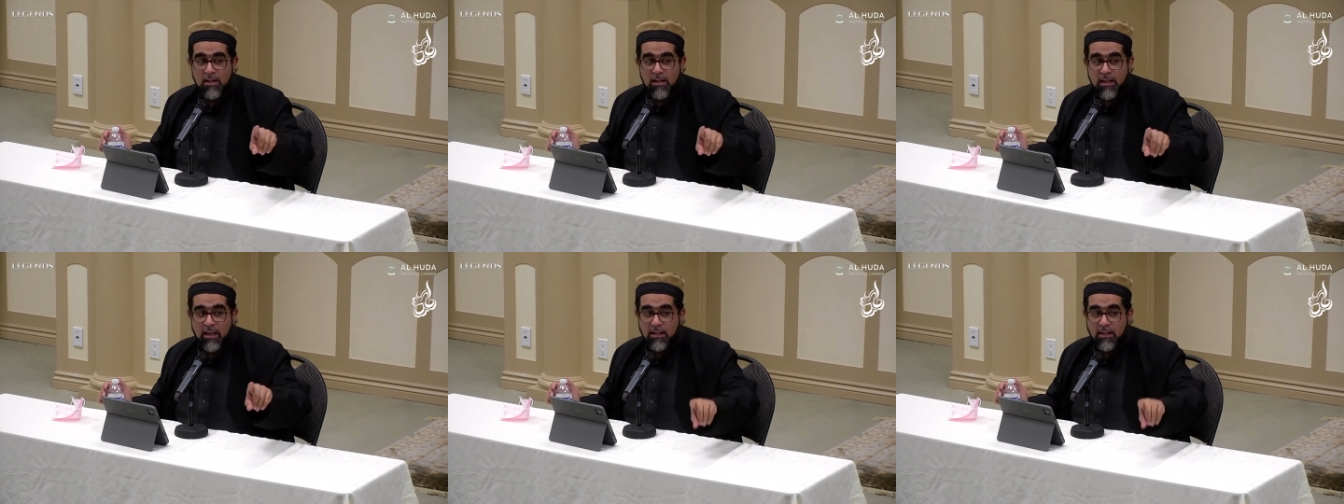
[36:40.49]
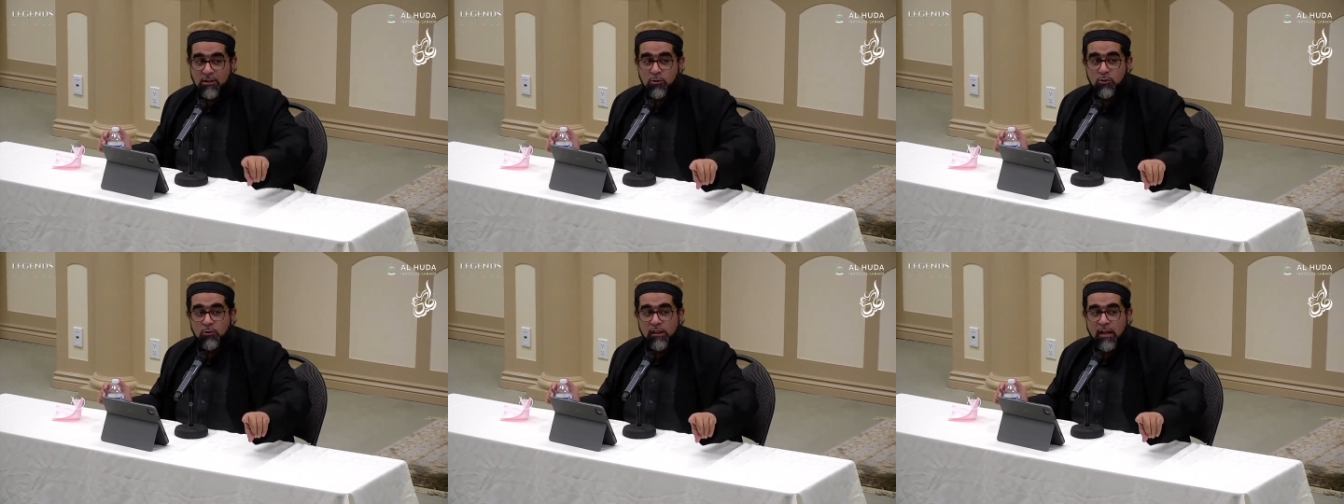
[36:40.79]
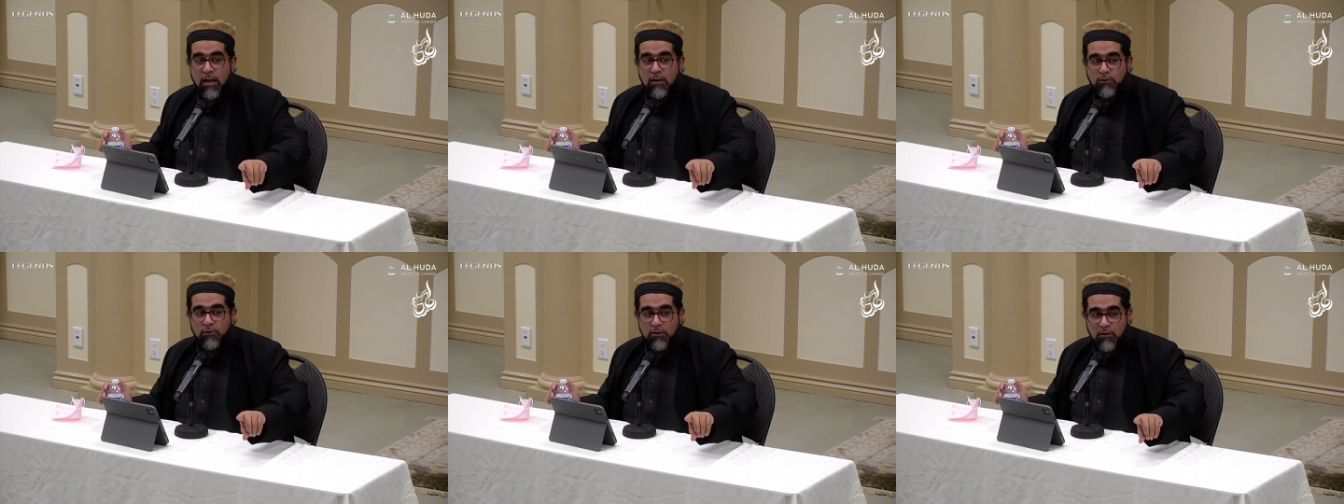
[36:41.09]
In
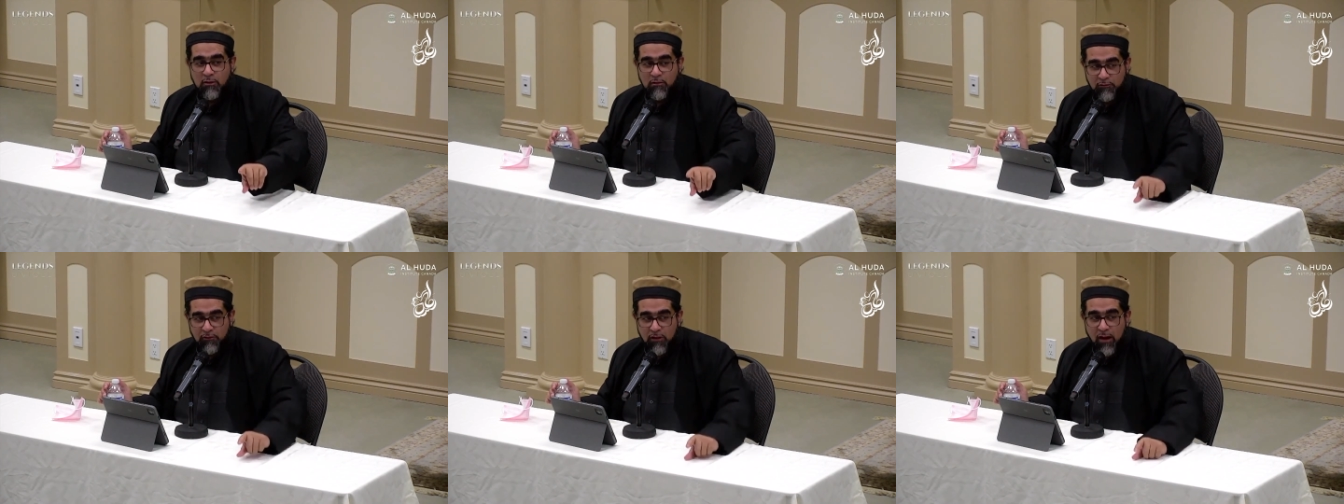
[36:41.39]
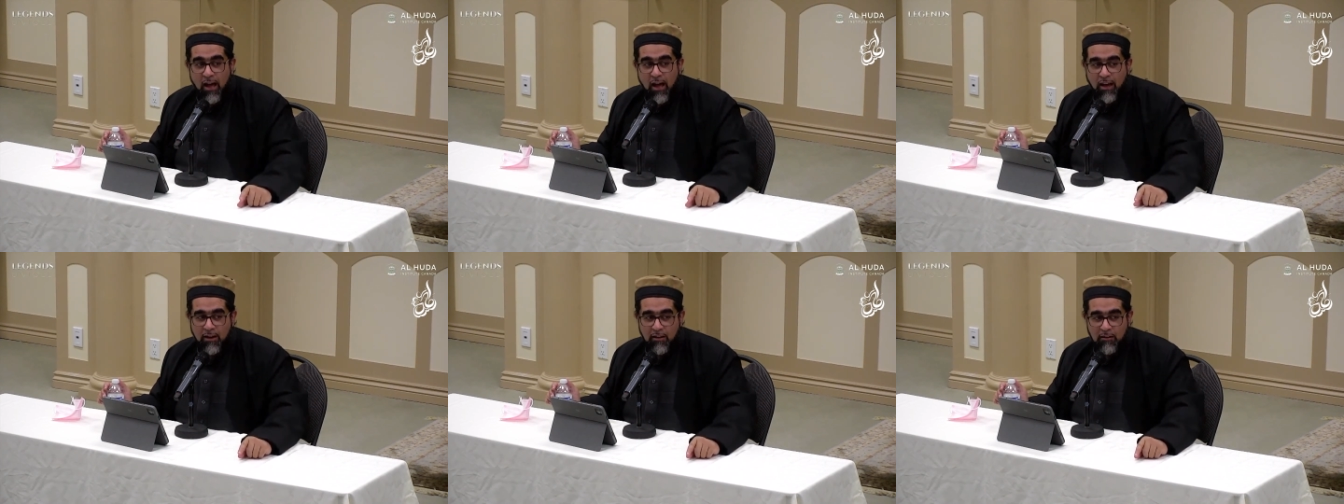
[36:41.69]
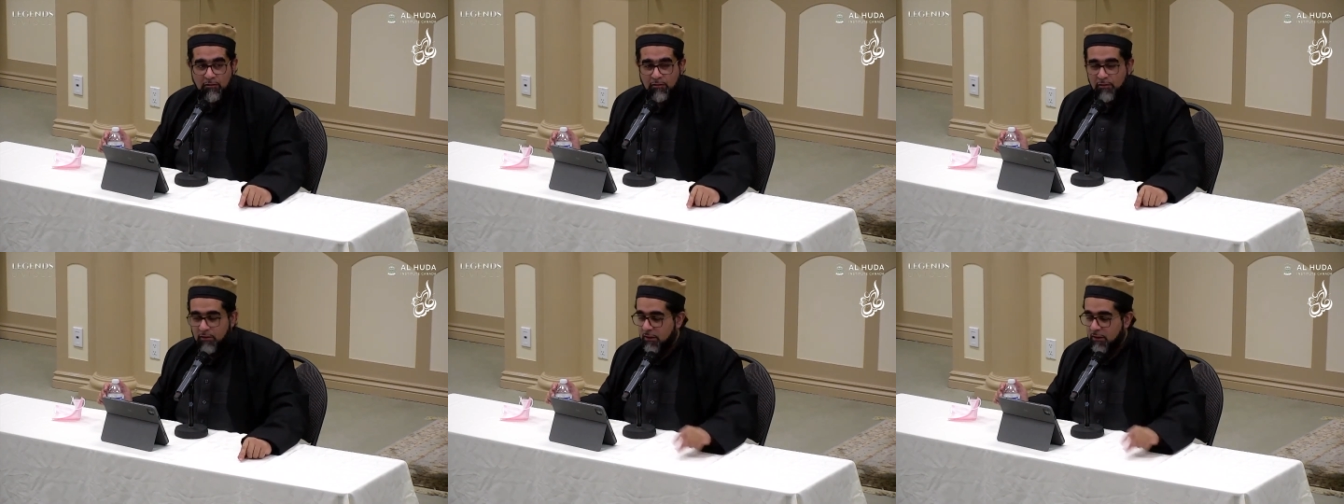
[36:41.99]

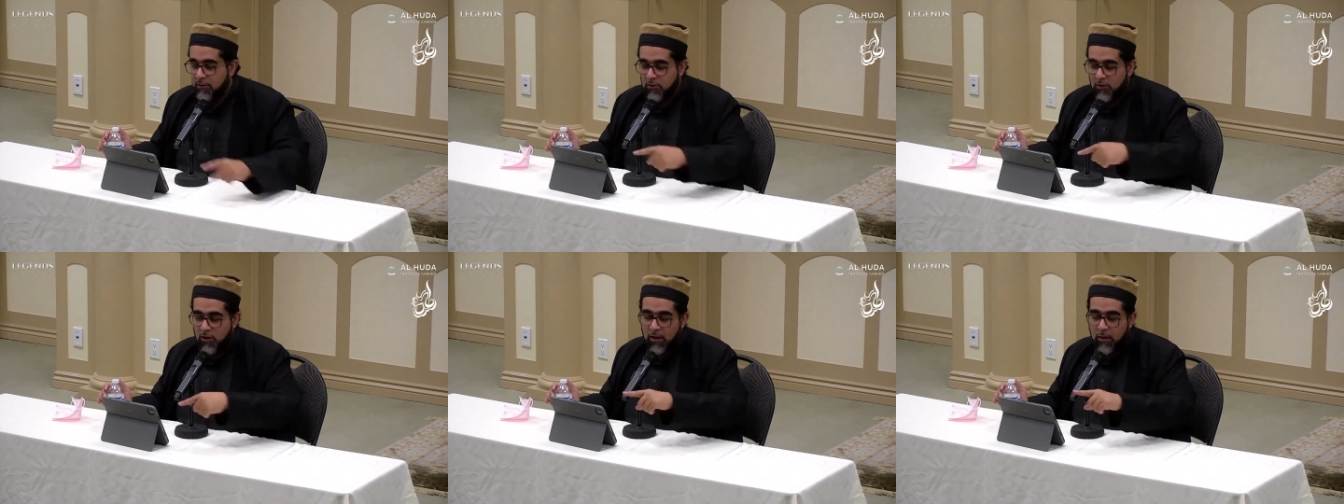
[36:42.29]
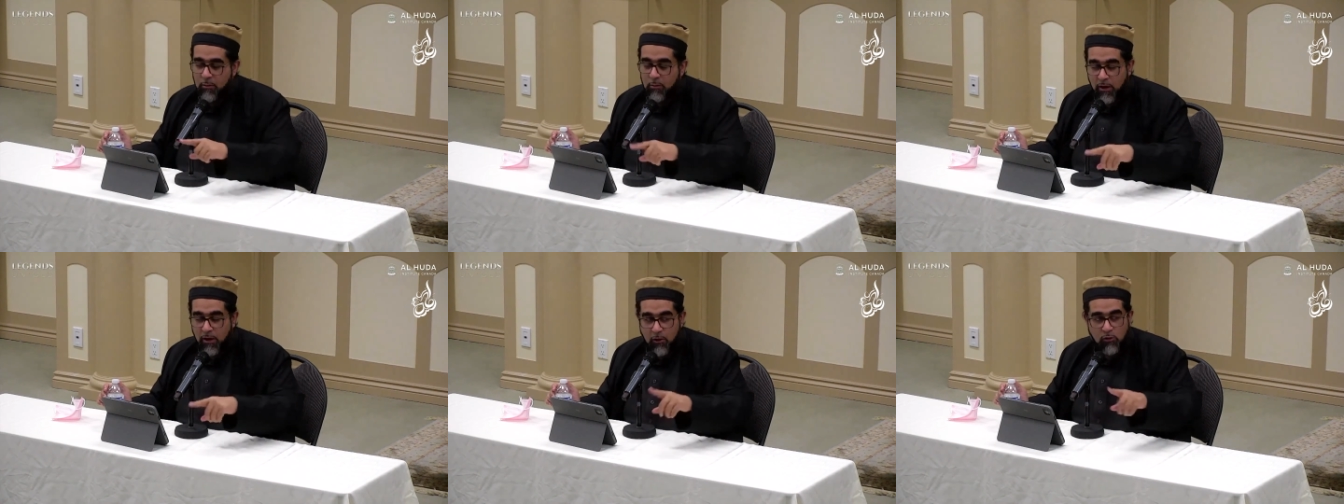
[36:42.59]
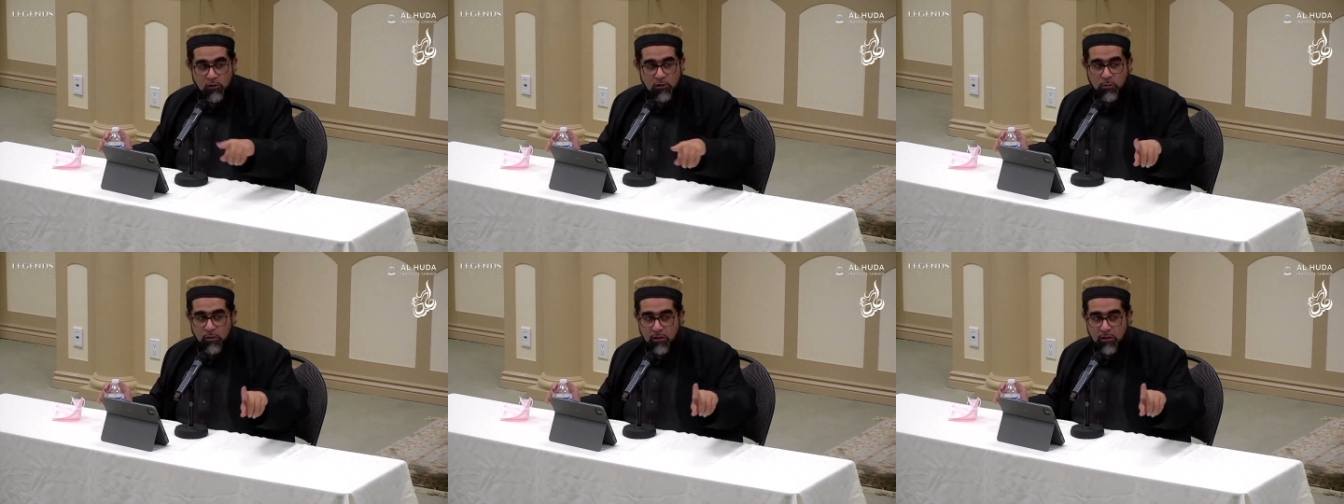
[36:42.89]
2005, it's not in my notes,